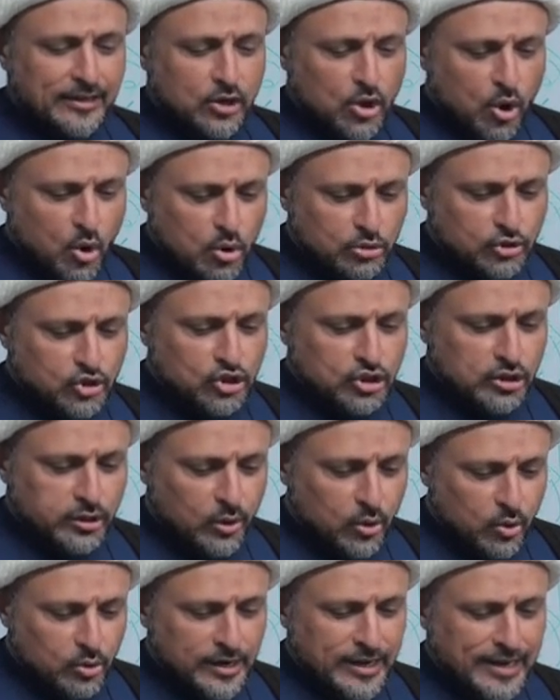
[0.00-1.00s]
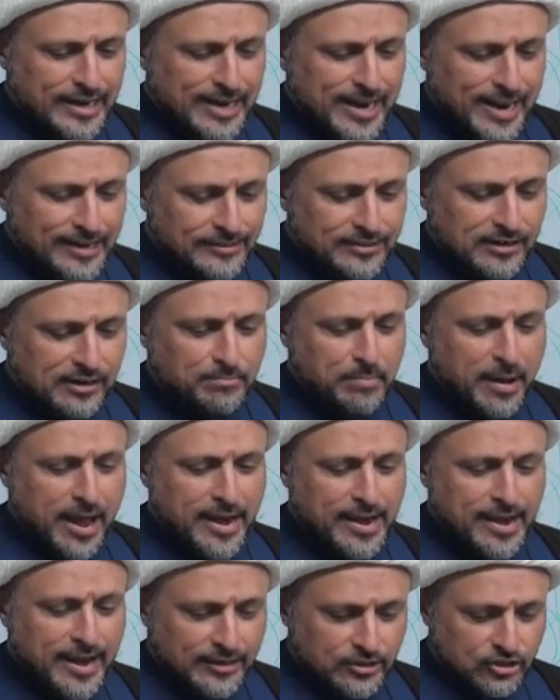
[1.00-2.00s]
Go slowly, letter
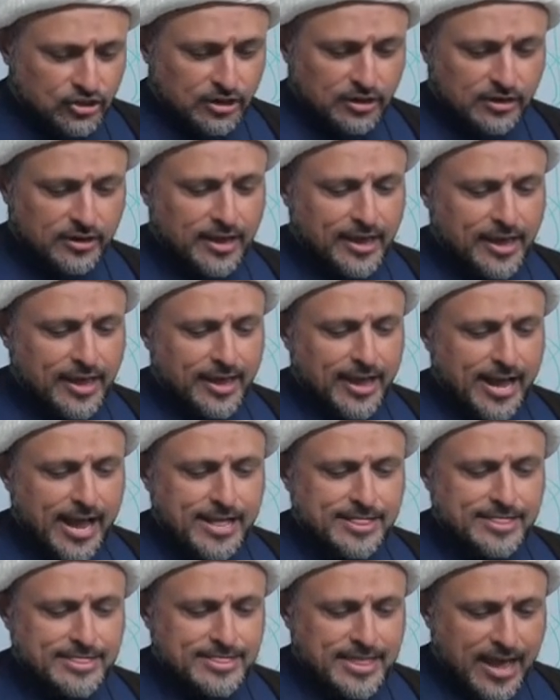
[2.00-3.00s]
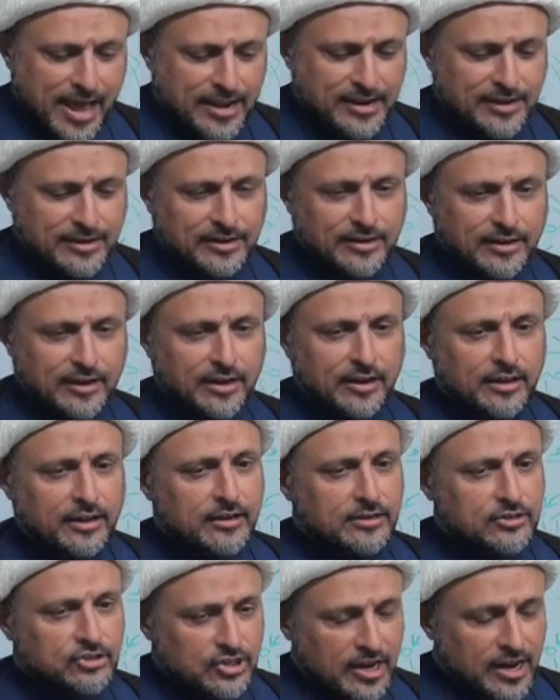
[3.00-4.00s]
by letter, and then
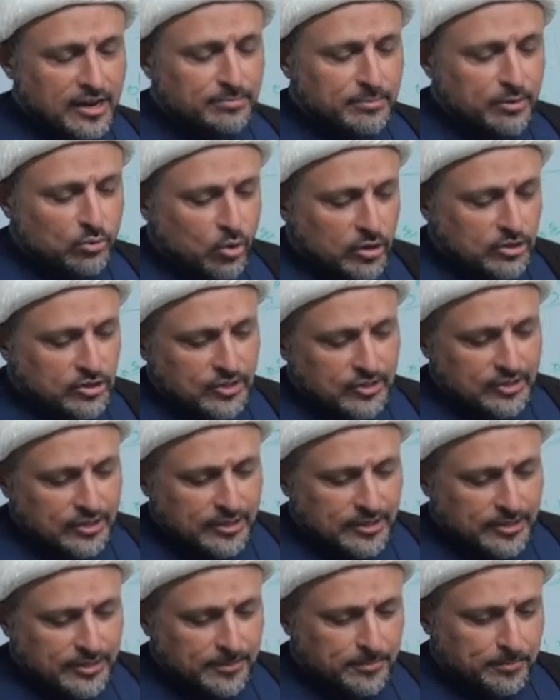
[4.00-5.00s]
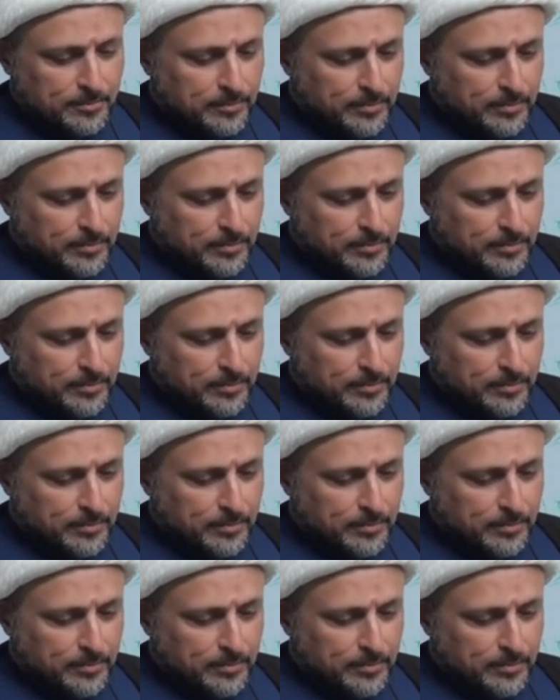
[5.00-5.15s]
tell me what is it.